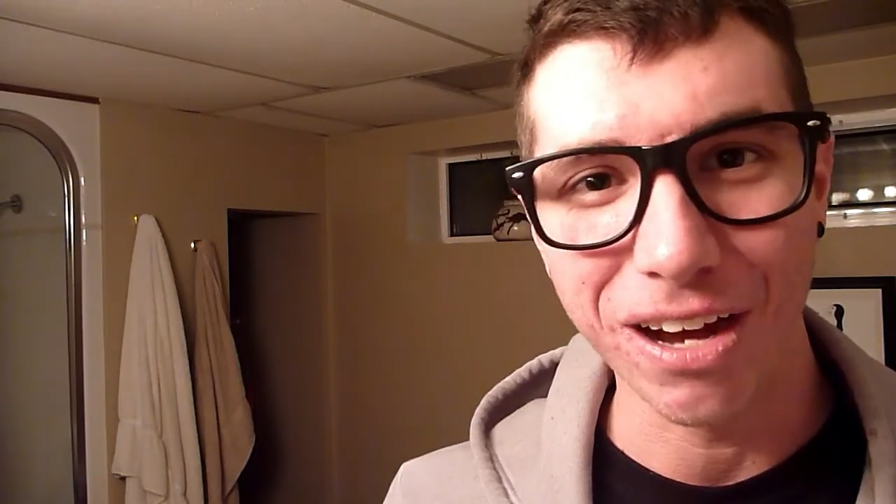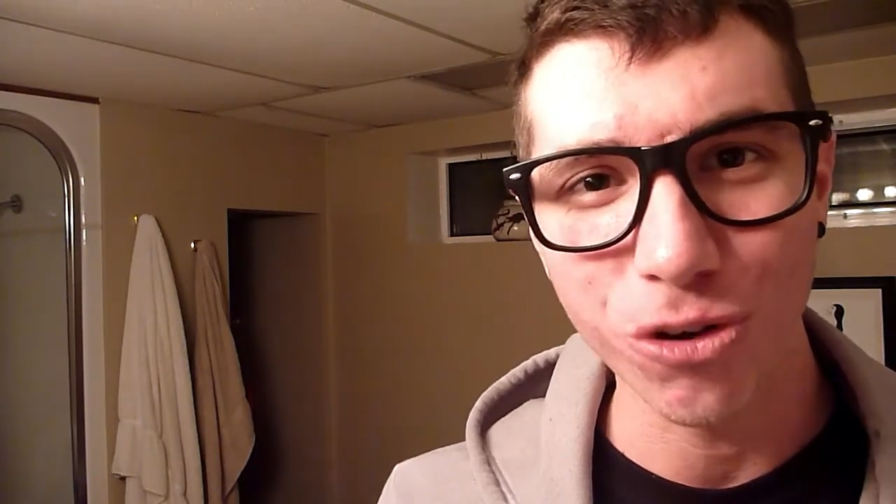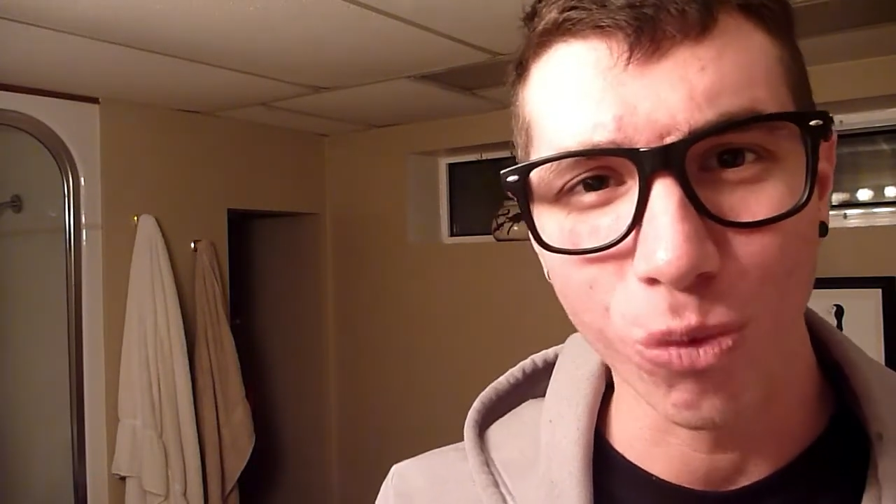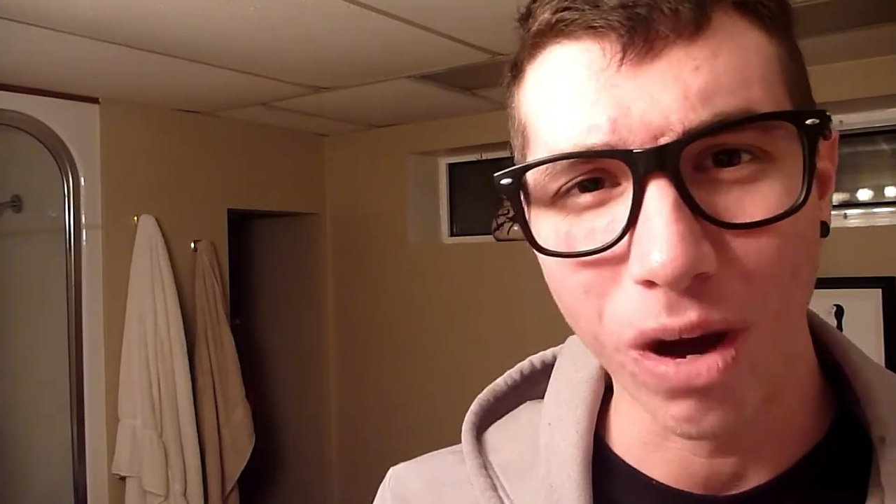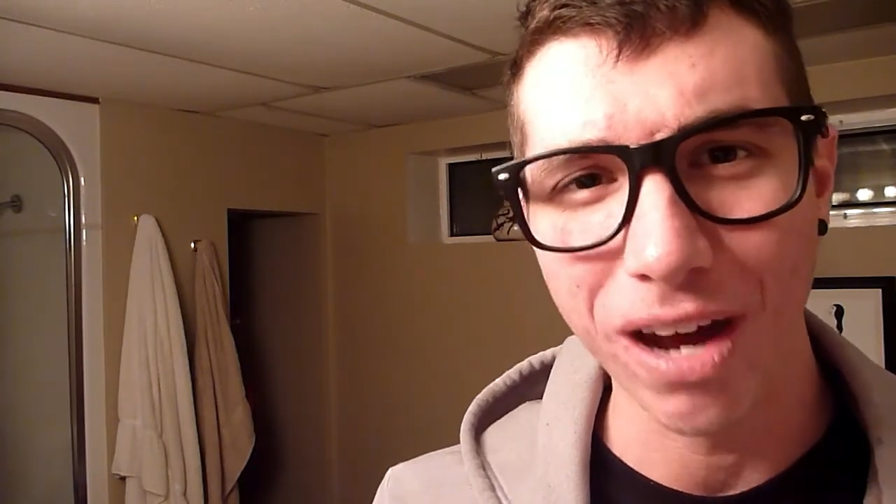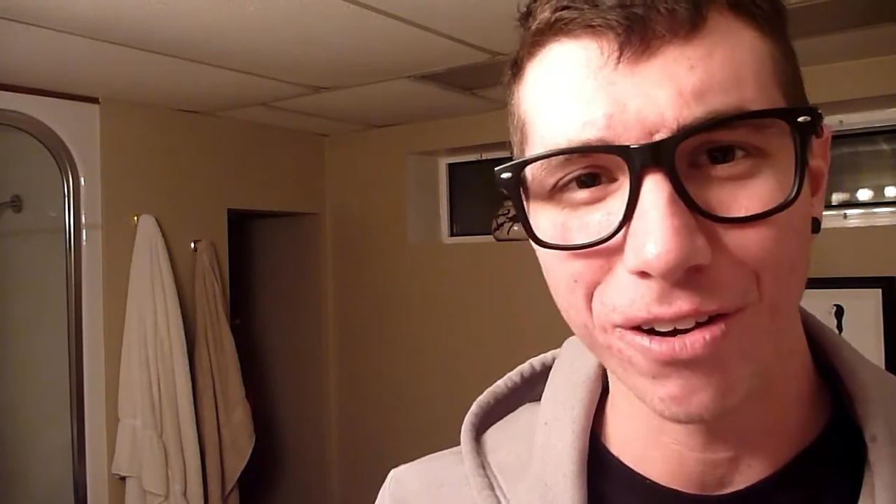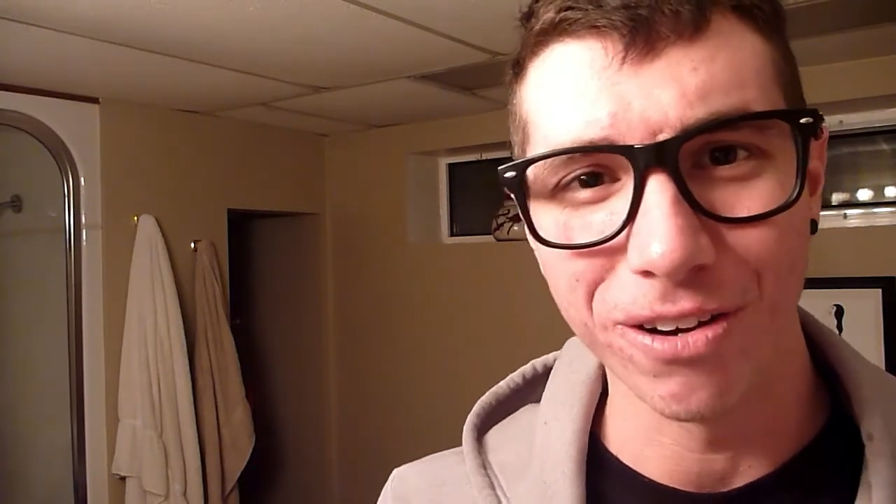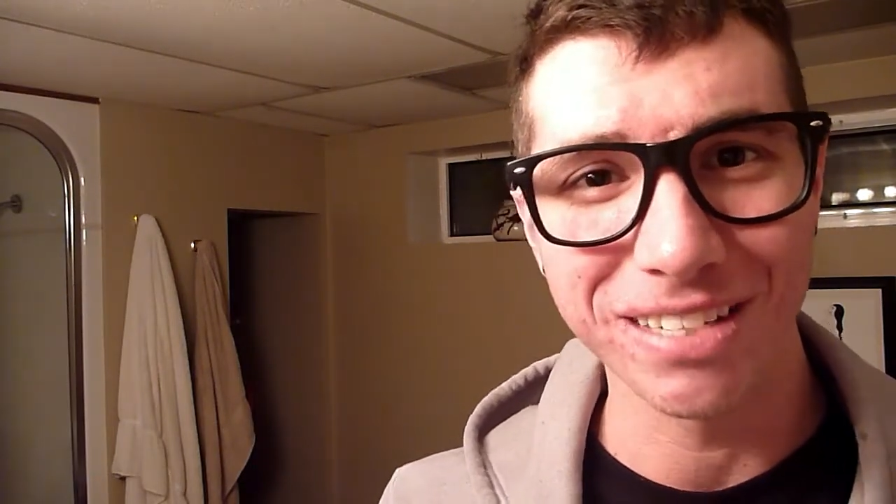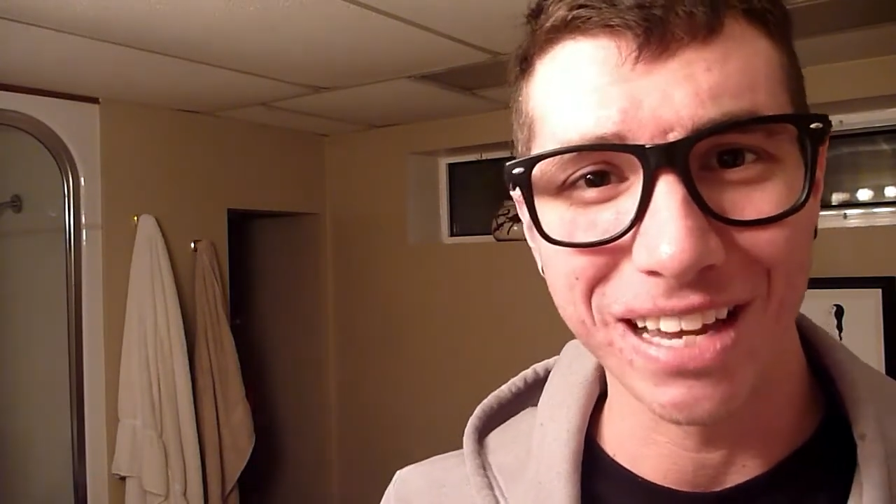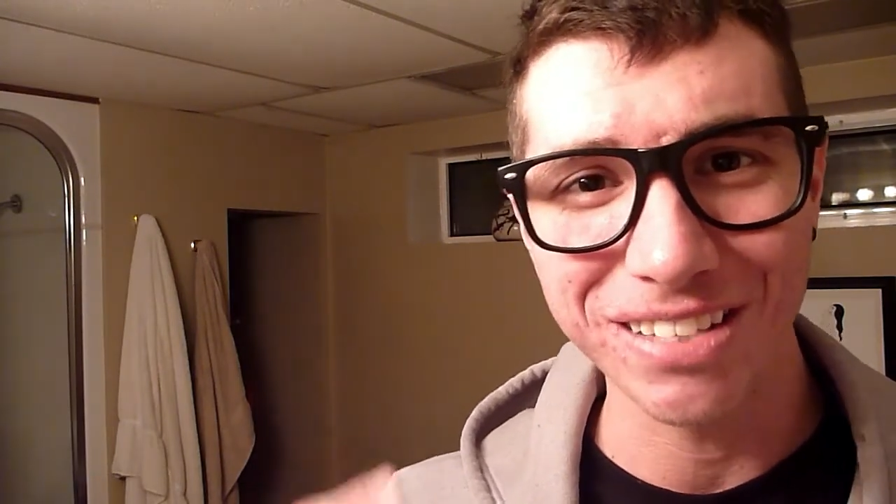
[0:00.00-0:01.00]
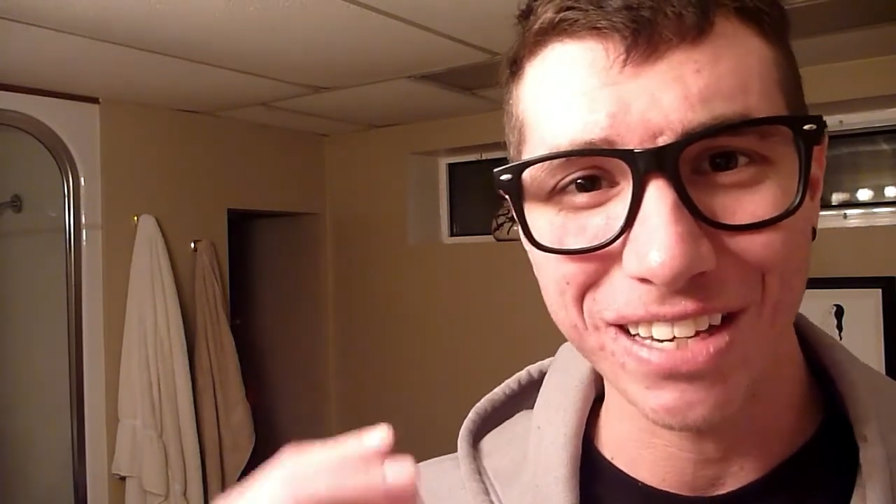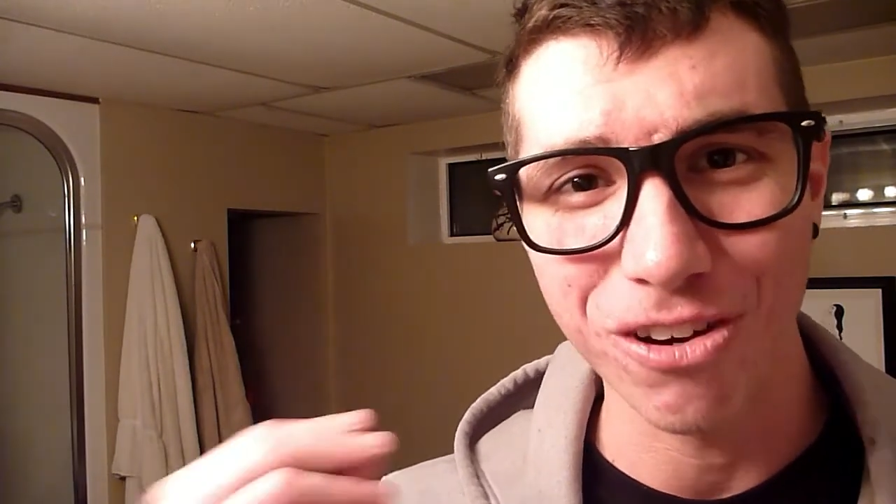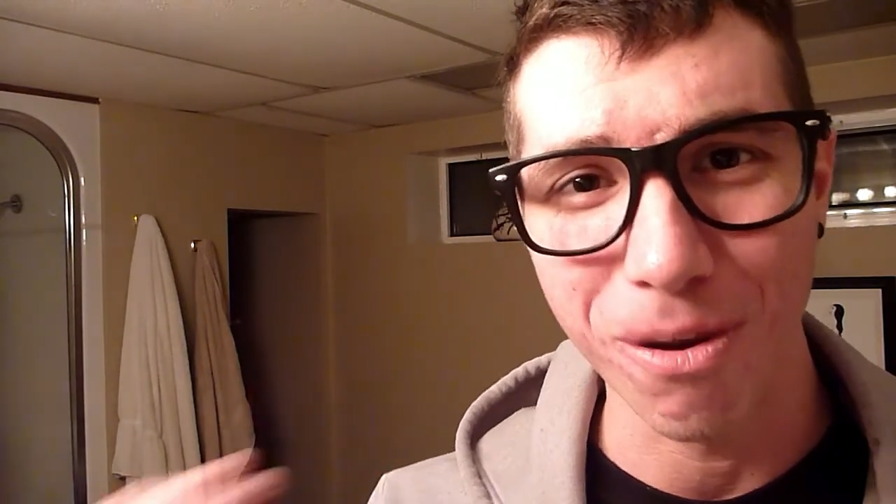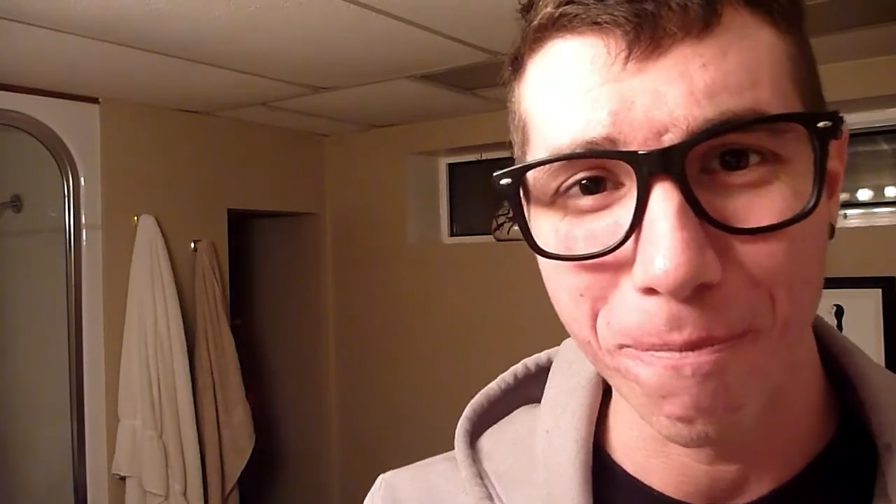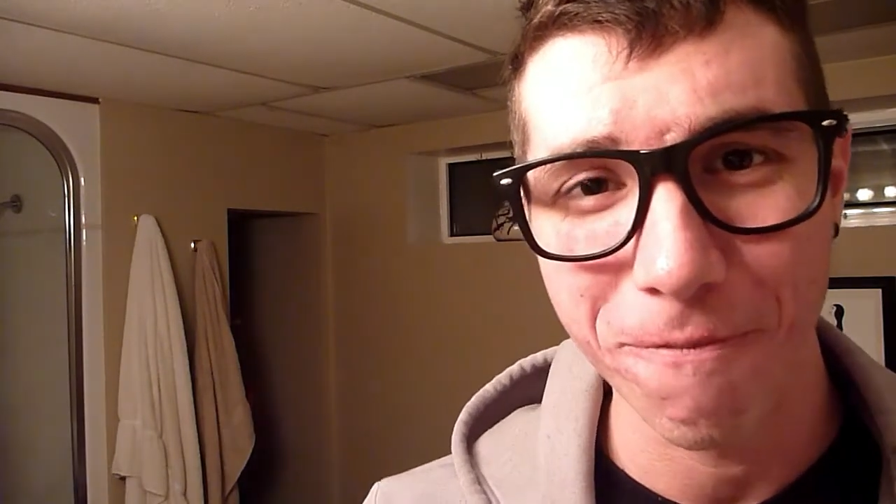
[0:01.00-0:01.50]
underwater, it sounds like
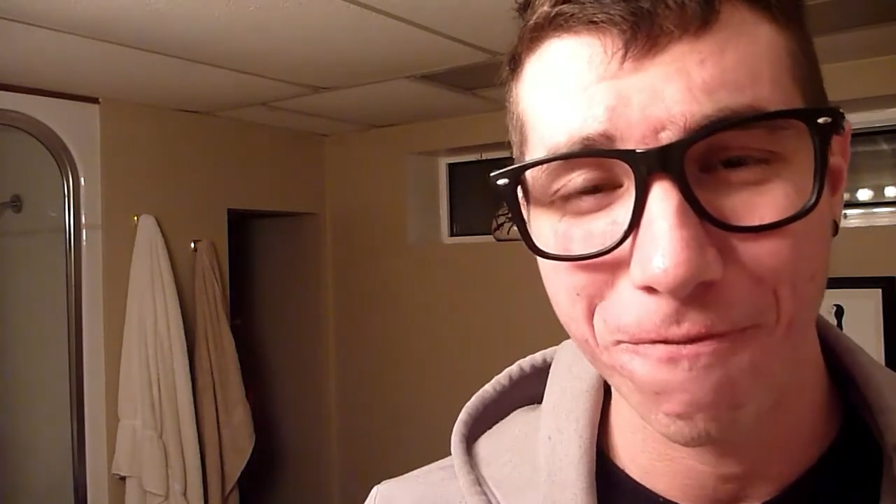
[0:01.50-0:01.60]
you're um,